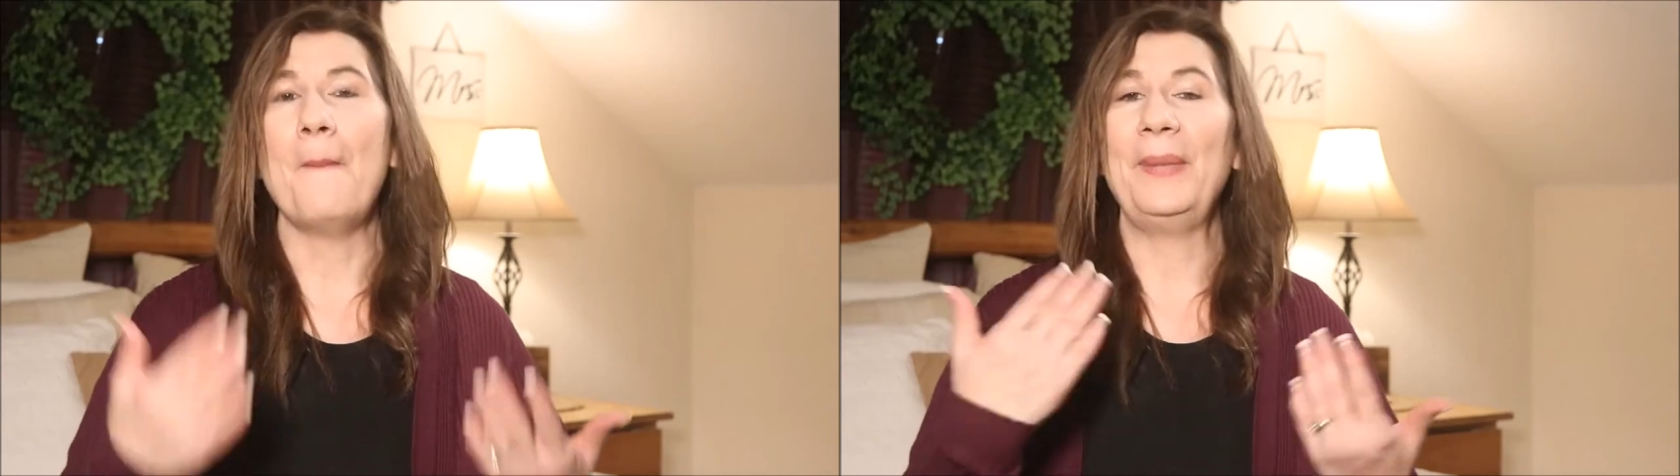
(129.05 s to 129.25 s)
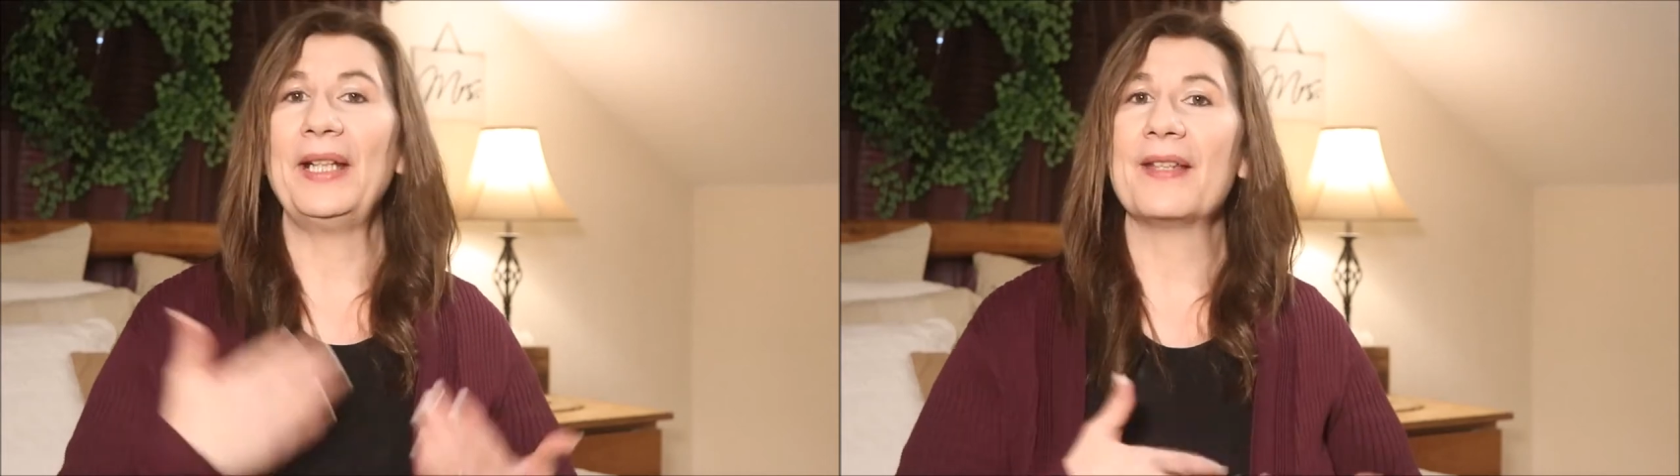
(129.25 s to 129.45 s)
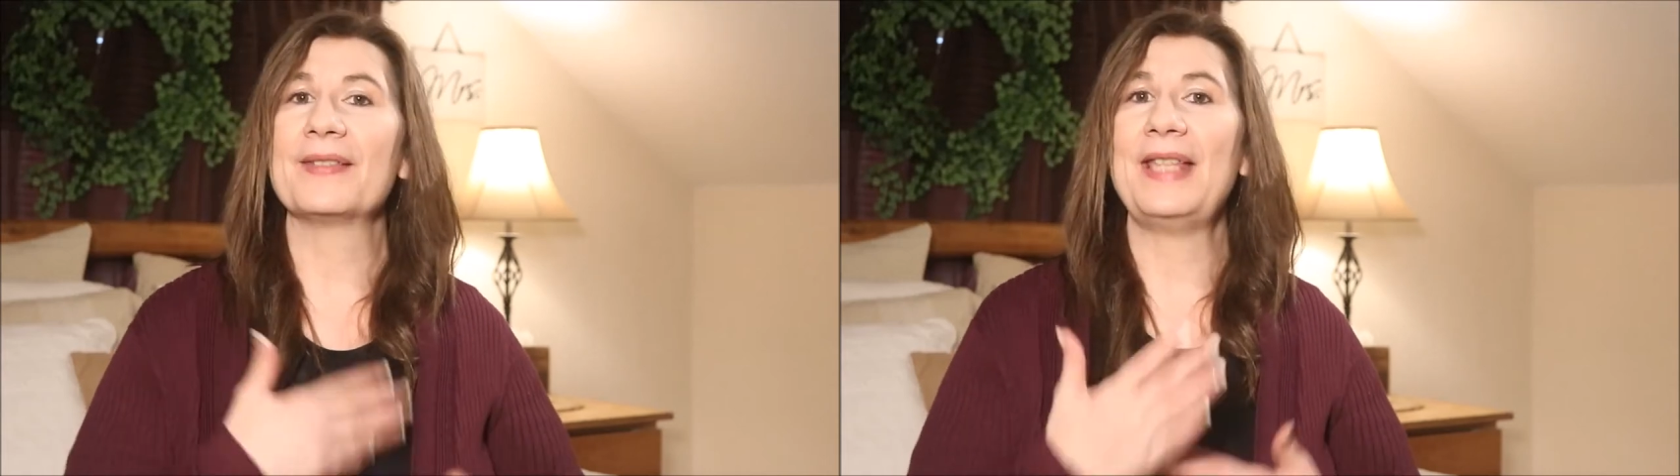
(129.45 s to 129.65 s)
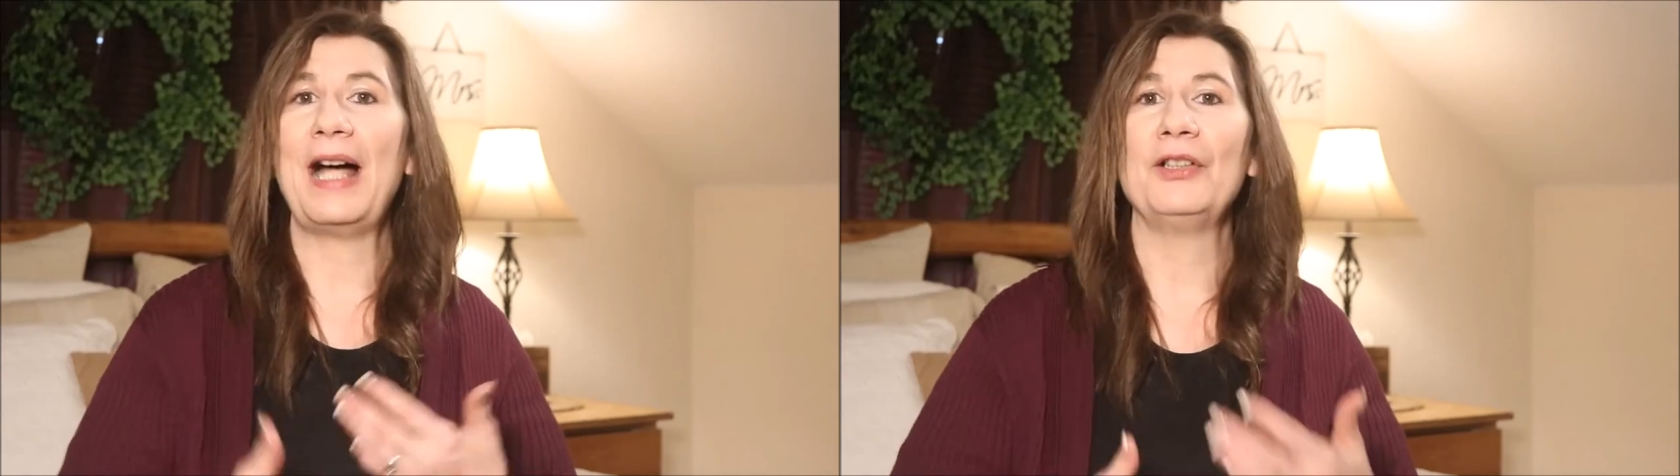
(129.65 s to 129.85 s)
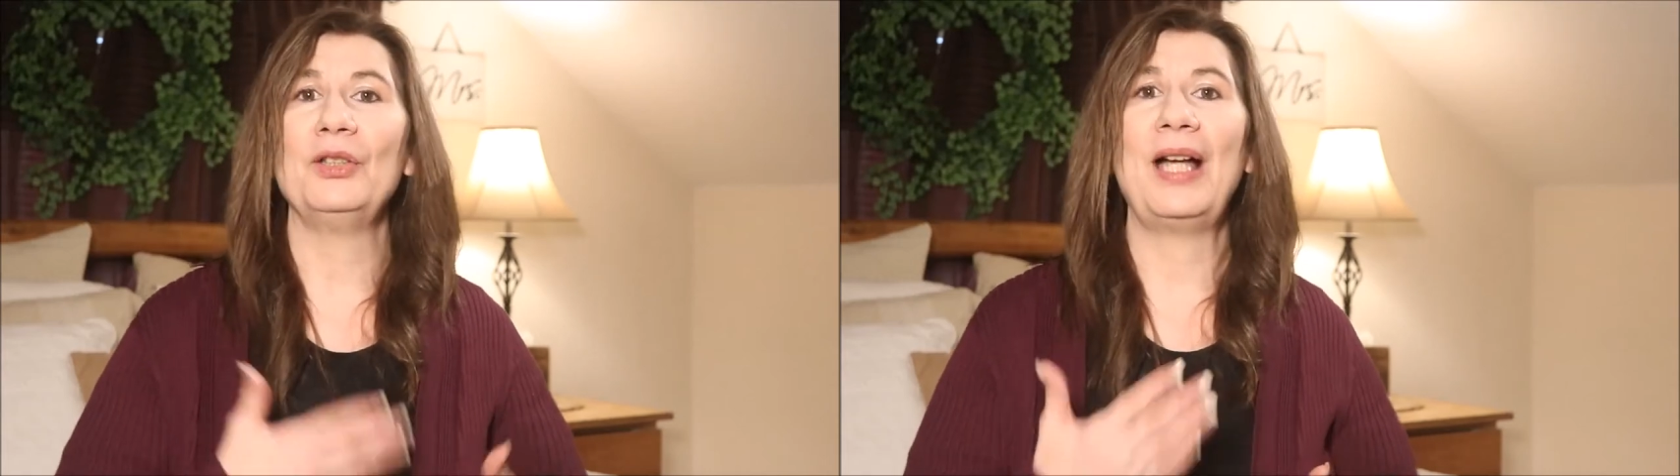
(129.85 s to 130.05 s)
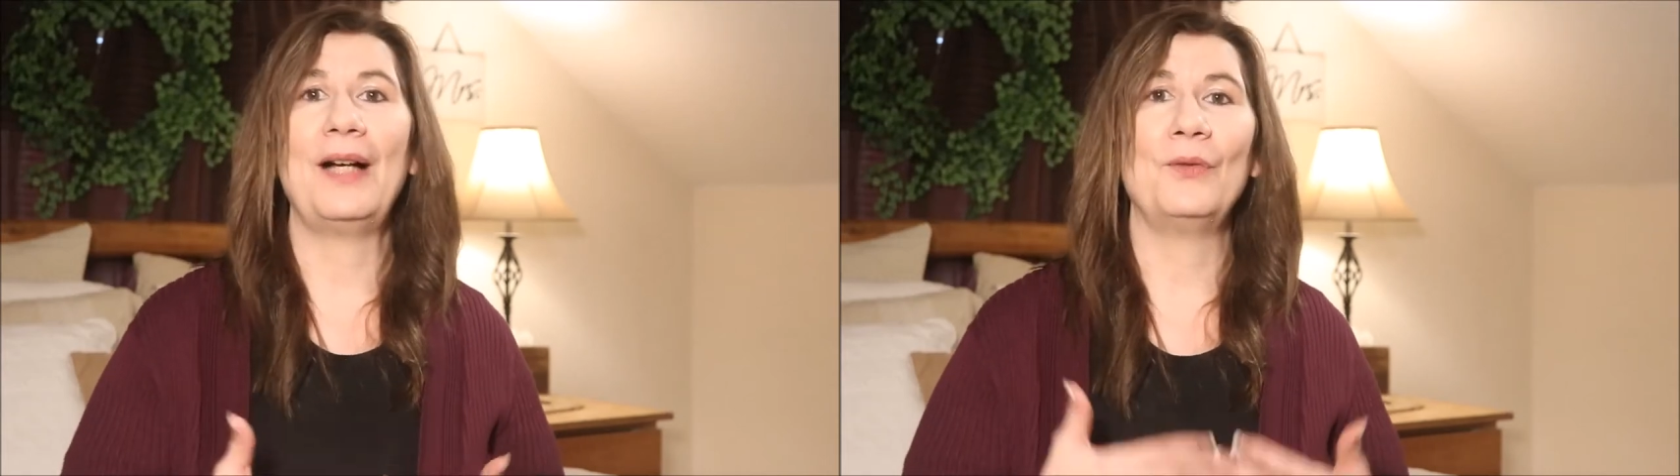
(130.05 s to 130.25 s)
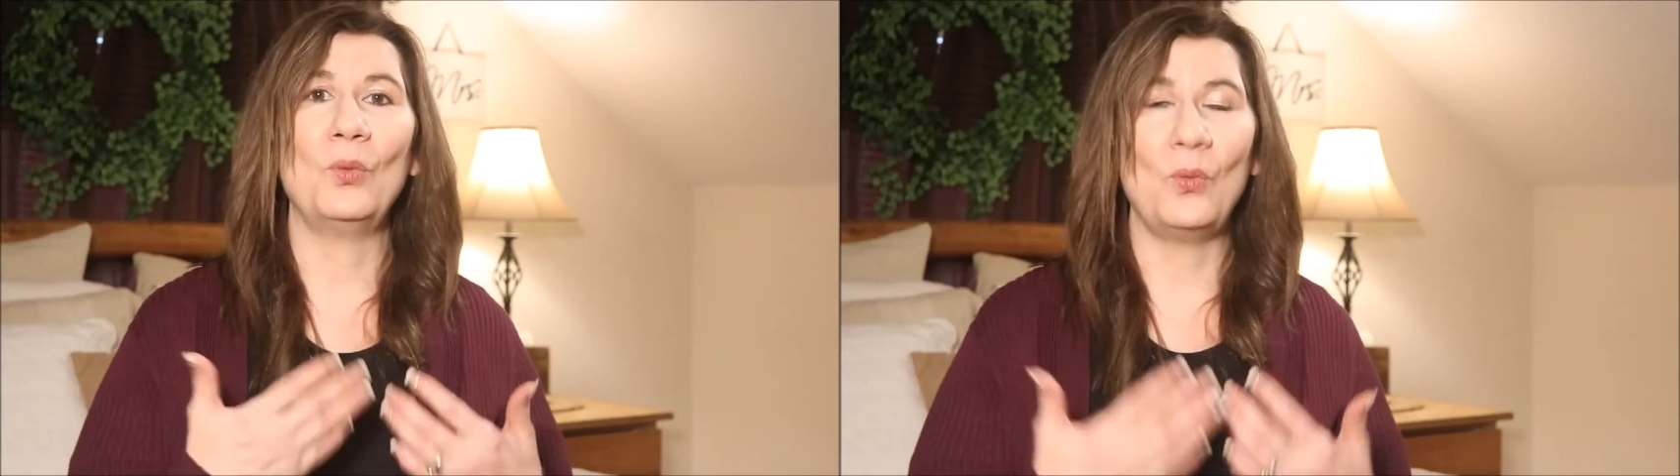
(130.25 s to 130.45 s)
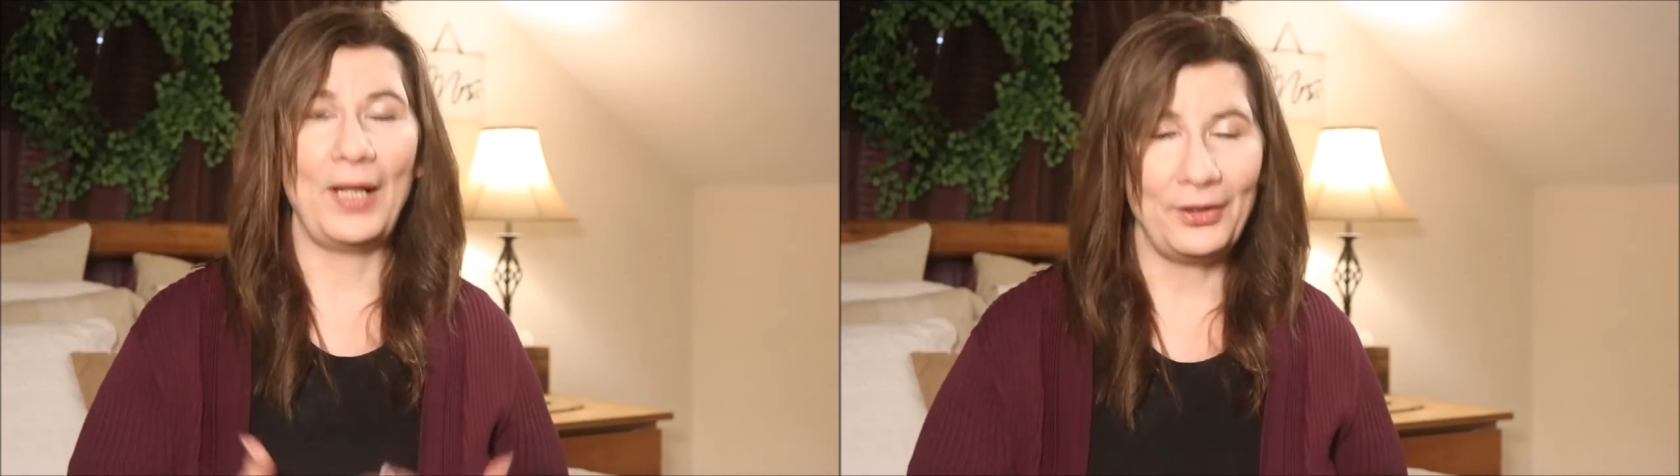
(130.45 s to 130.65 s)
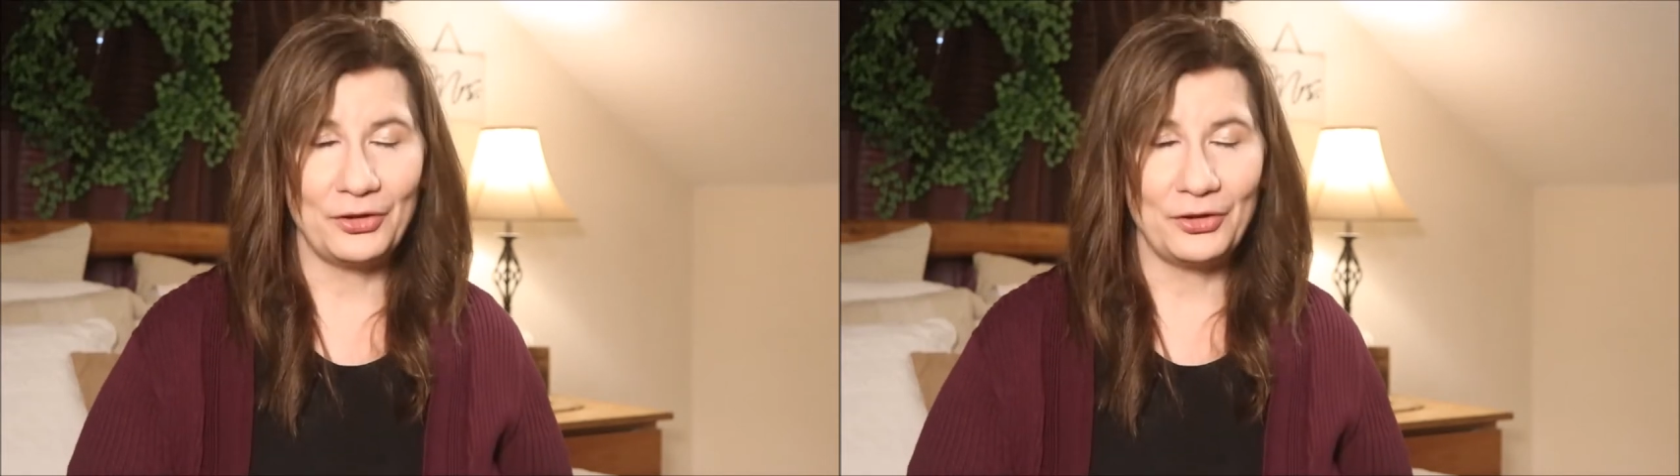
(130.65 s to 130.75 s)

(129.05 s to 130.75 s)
because now you have way